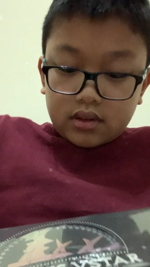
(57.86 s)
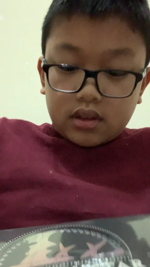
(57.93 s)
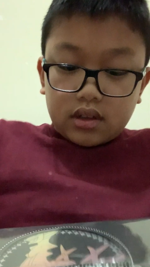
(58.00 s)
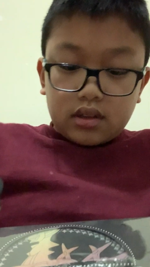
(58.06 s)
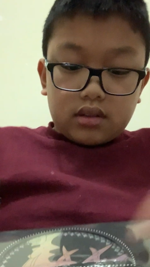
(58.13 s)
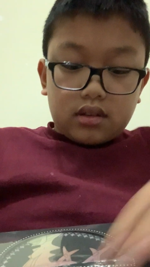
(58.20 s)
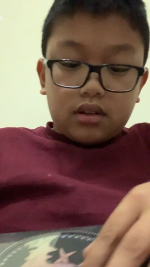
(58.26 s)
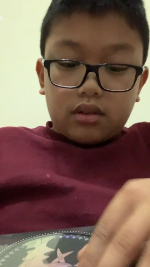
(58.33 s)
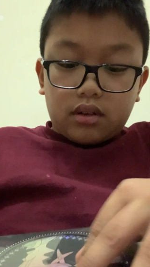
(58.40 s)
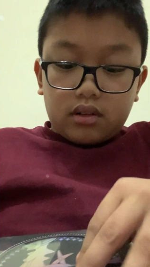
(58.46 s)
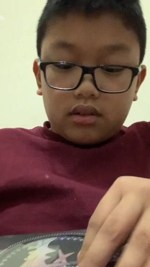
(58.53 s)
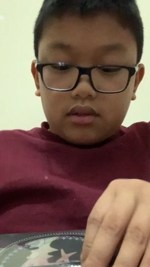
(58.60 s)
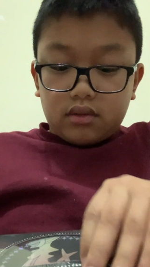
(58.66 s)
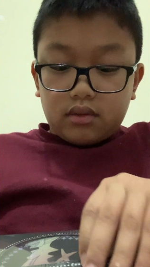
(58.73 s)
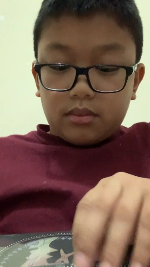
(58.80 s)
It's so hard
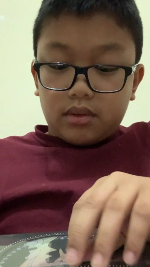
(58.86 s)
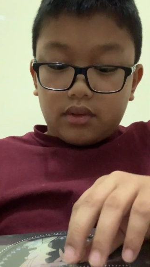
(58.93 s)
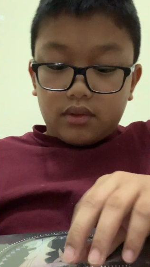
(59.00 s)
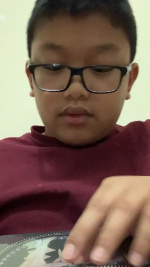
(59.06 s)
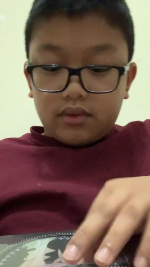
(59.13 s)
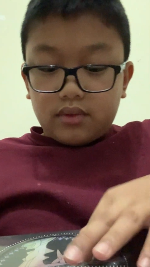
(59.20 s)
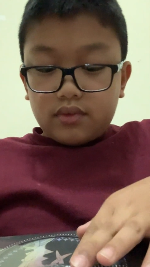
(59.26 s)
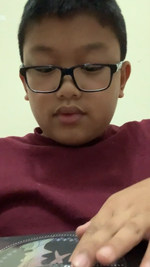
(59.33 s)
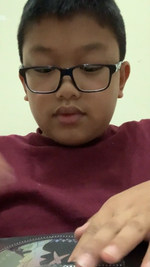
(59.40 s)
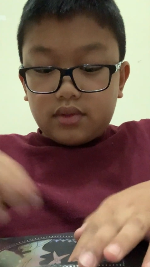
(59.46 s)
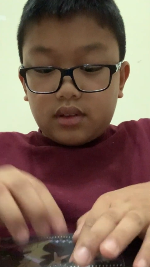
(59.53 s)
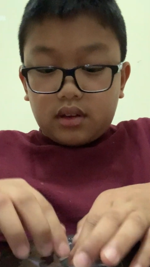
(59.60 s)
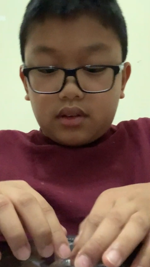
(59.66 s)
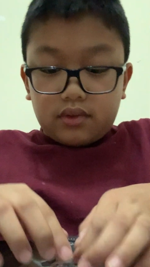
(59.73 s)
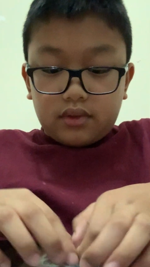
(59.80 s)
to remove
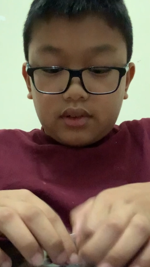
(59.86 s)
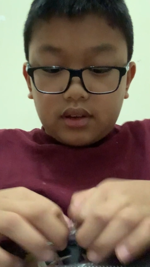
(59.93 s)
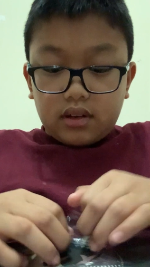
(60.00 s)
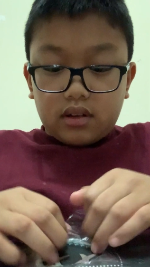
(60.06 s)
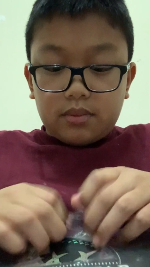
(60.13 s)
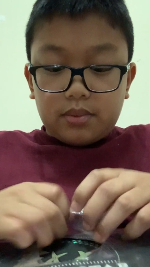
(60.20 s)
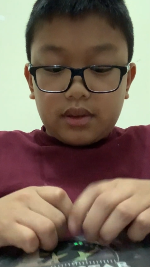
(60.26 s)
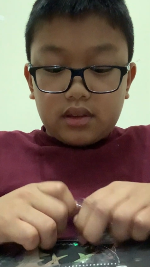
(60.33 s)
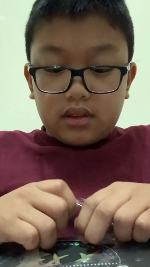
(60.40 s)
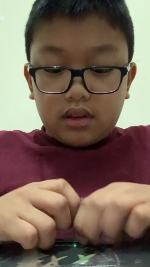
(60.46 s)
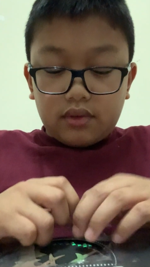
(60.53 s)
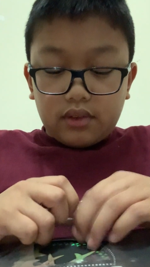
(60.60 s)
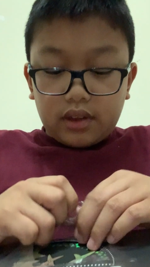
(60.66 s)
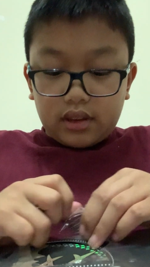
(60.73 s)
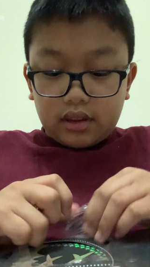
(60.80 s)
stuff, open
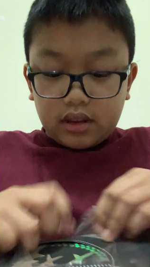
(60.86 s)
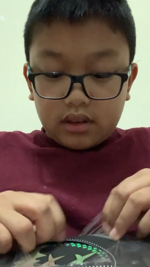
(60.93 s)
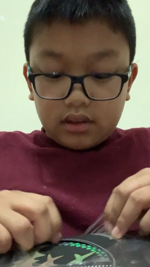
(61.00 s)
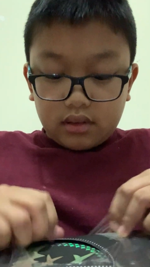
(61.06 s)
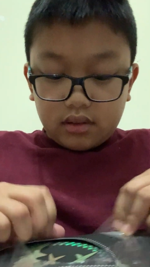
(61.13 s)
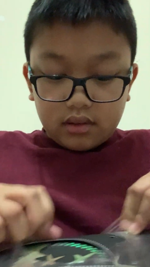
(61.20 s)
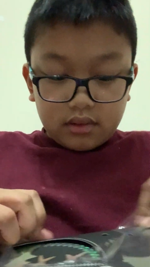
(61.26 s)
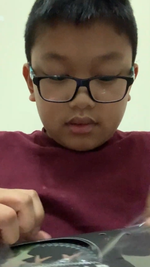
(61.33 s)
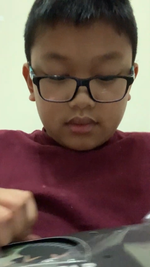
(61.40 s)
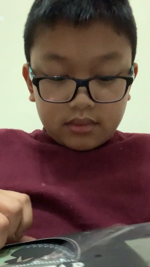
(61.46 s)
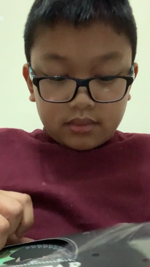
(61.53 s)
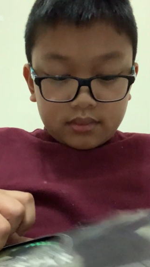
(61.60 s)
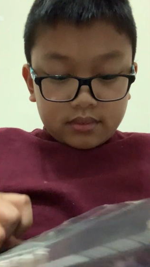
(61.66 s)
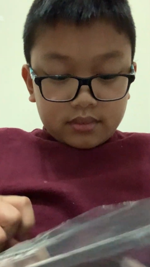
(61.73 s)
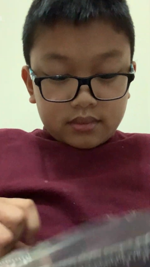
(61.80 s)
stuff like these.
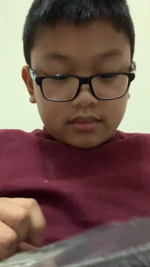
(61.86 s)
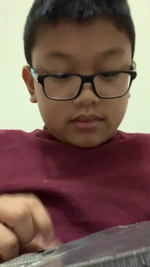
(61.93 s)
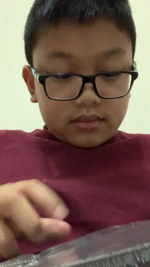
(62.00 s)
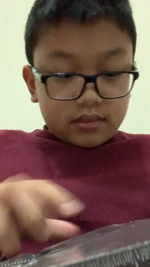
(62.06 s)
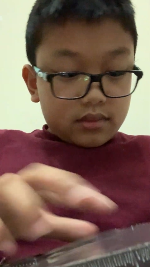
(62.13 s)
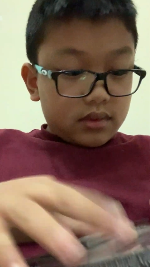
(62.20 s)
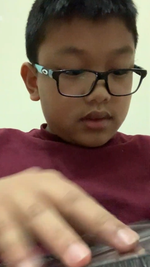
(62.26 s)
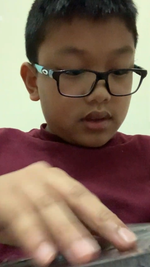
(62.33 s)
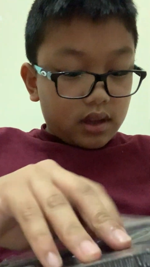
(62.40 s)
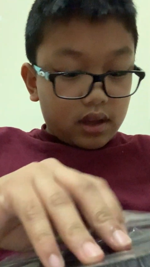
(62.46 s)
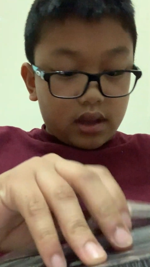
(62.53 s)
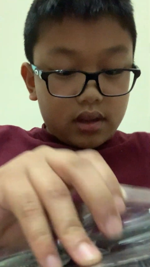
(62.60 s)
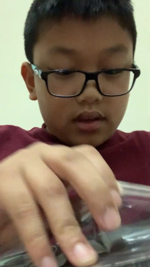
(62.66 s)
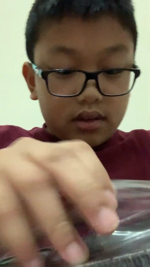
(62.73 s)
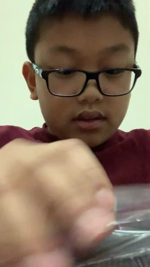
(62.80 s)

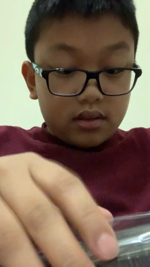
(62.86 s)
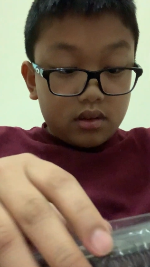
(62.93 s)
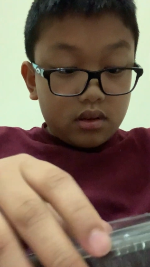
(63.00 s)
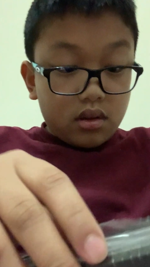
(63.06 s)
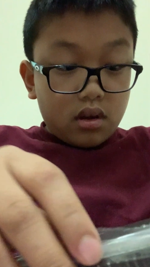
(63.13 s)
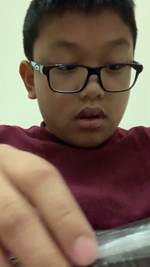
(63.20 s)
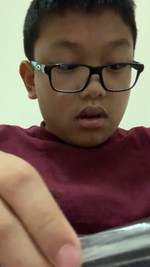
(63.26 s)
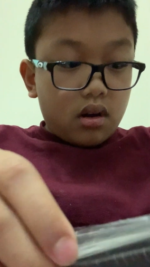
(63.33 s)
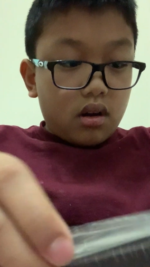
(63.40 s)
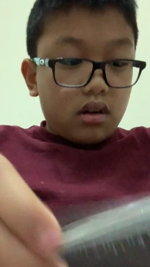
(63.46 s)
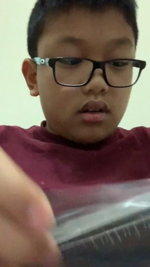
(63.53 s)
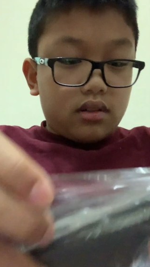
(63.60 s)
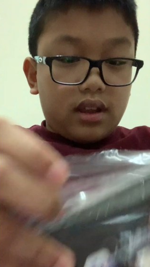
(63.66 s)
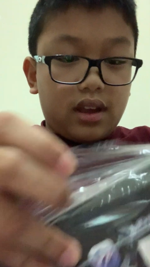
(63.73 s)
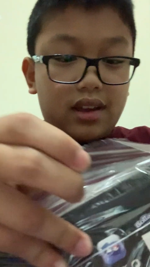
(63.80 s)
Okay.
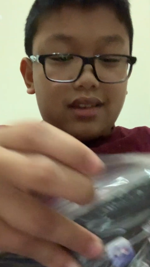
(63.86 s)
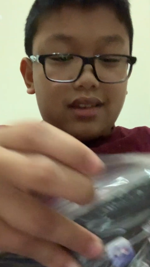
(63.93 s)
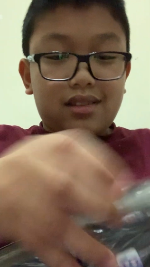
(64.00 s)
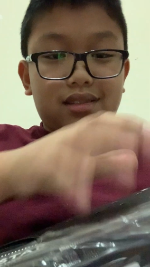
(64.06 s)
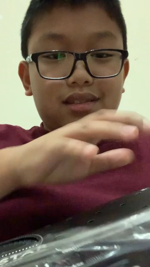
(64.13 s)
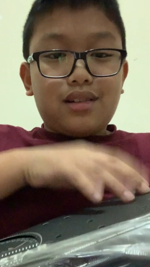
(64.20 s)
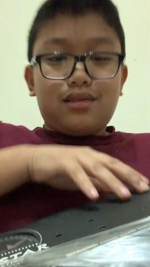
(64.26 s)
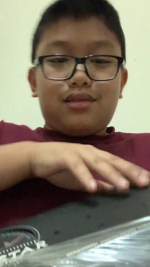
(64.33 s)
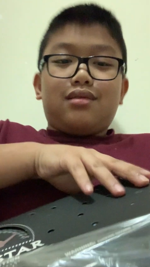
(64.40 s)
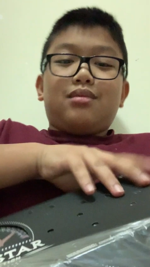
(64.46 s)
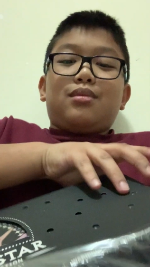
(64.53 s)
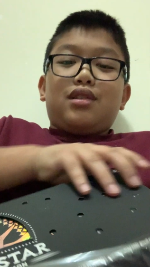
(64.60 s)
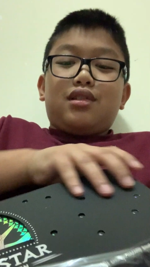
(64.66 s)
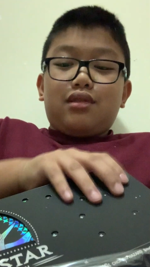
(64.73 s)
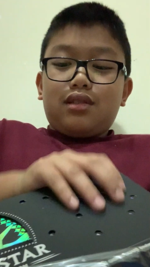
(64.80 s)
Oh, that is so
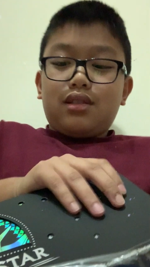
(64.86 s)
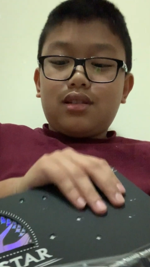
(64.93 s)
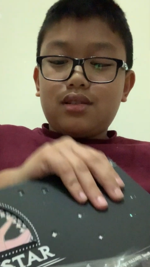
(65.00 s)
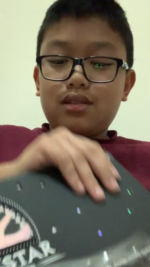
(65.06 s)
smooth.